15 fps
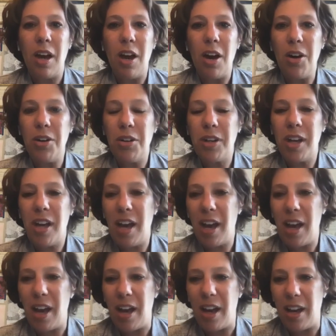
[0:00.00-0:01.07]

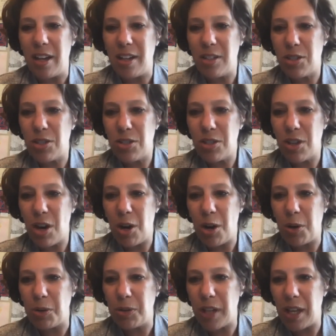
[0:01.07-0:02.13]
okay
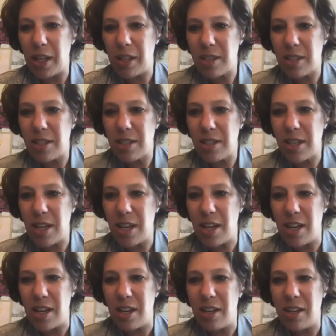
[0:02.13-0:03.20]
so let's
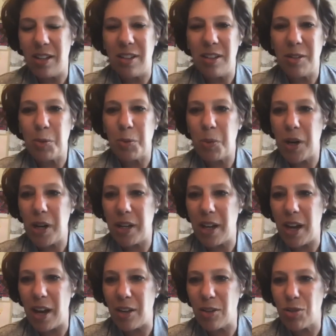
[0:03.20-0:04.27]
see what
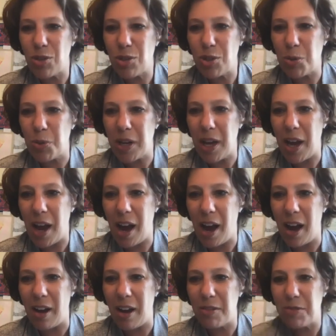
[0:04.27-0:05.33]
else do we
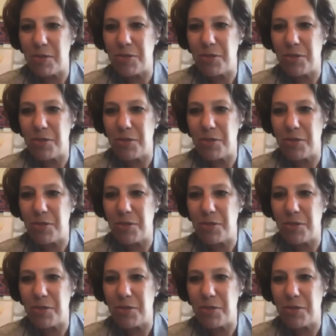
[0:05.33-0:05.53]
have